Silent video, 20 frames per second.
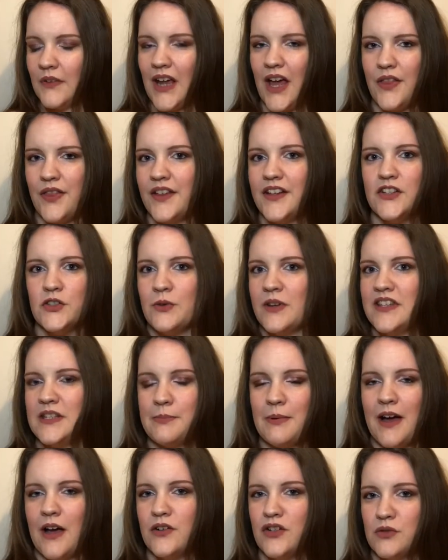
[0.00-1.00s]
I think
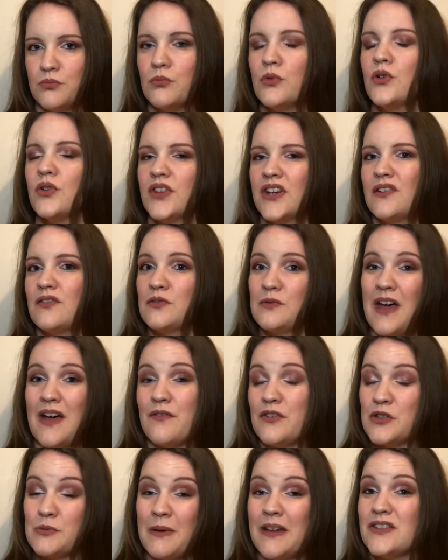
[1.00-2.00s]
£20 is more than I've
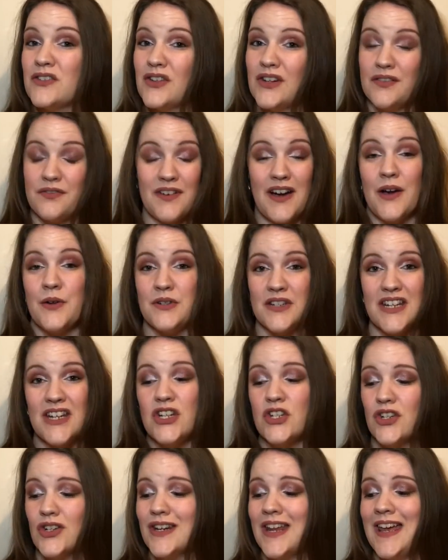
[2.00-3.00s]
ever spent on a
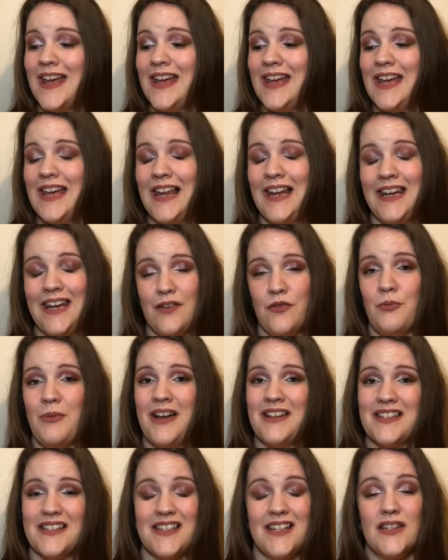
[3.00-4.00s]
foundation, never
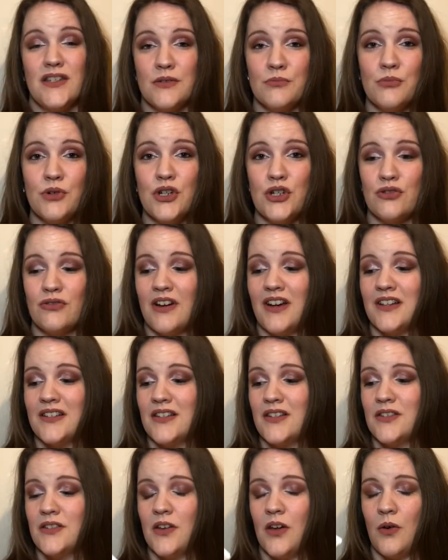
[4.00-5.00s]
mind a tinted
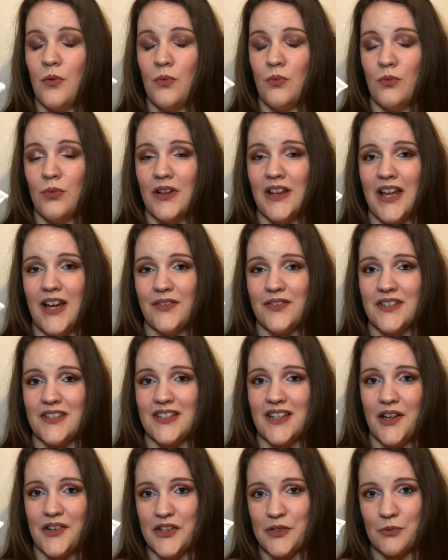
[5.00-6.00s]
moisturiser, so we'll have to
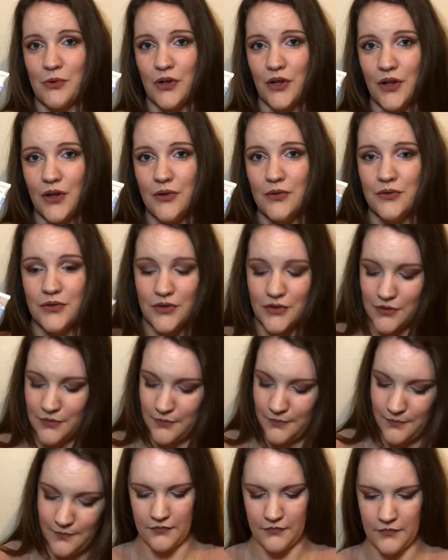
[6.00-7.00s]
see how this one goes.
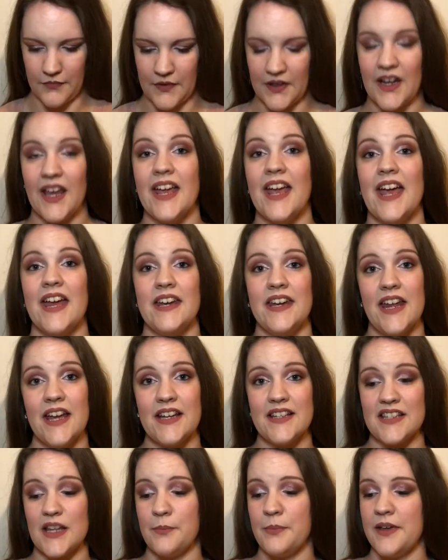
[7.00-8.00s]

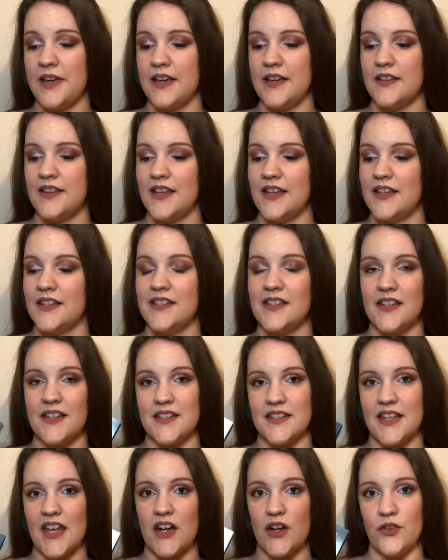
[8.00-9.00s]
Next I picked this
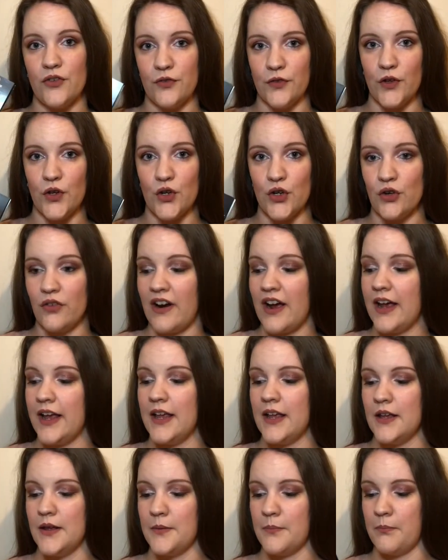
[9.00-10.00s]

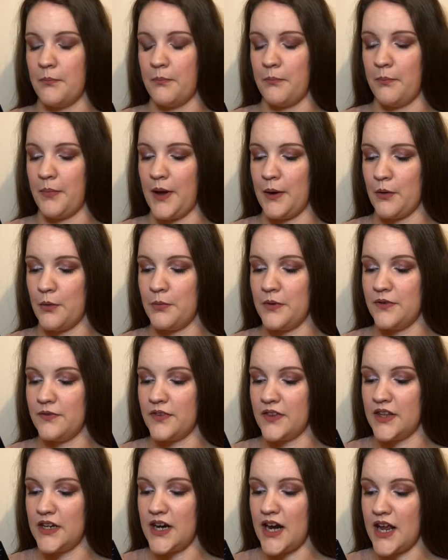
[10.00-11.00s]
Sanoflora, bear with me
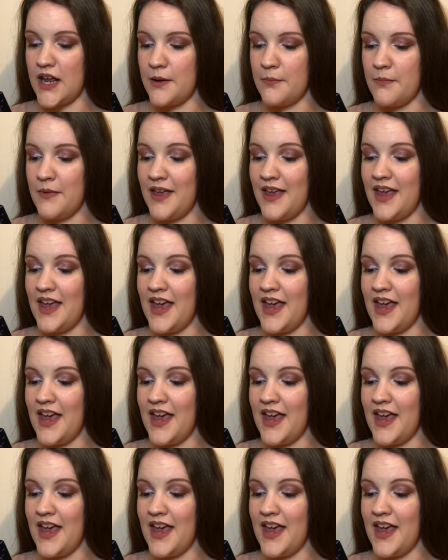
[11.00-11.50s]
for the name,